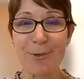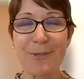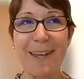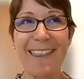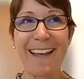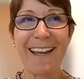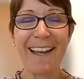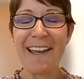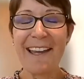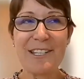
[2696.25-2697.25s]
So I think,
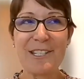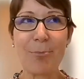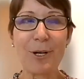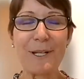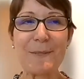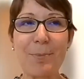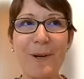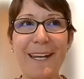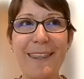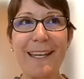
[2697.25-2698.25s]
to Morgan's
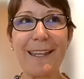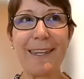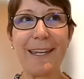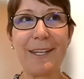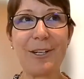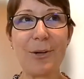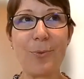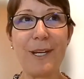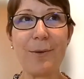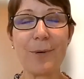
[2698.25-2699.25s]
point, I think that,
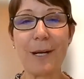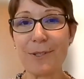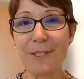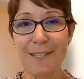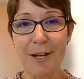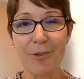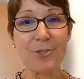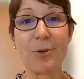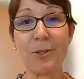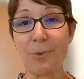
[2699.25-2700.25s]
we were able to tell the
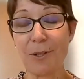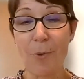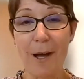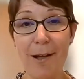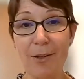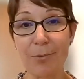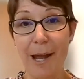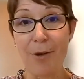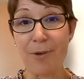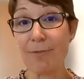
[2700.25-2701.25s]
story really well
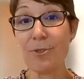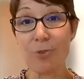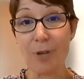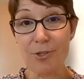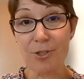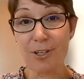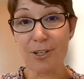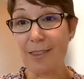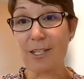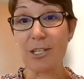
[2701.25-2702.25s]
around infrastructure
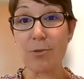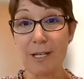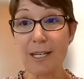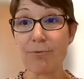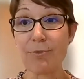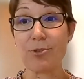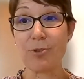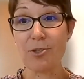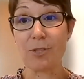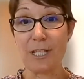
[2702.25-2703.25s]
and the unique infrastructure